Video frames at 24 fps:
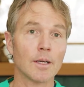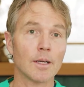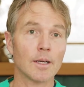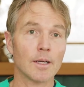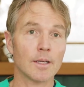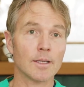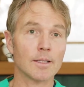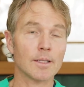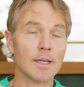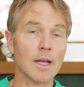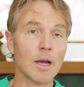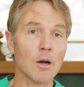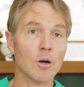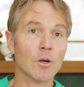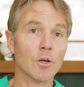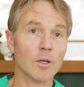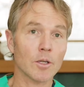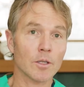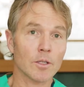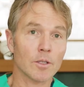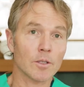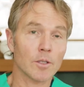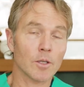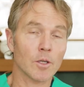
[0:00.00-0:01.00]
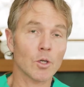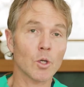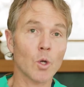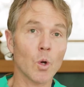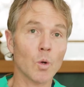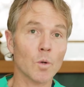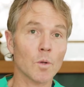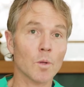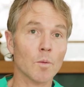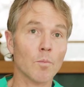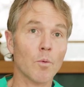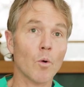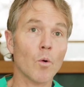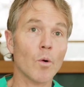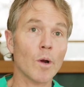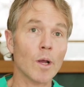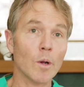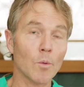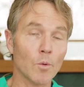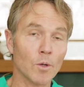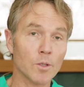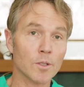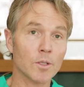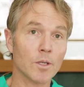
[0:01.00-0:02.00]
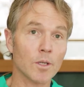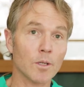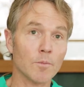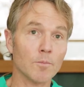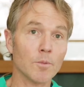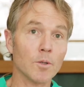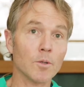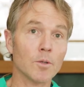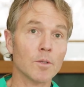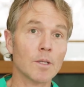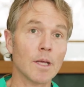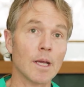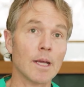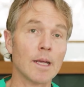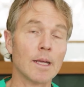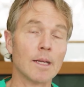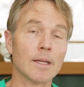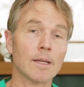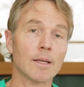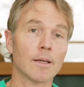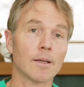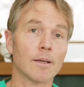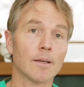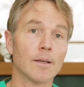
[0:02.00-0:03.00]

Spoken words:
is now going to go to the point where it's going to mutate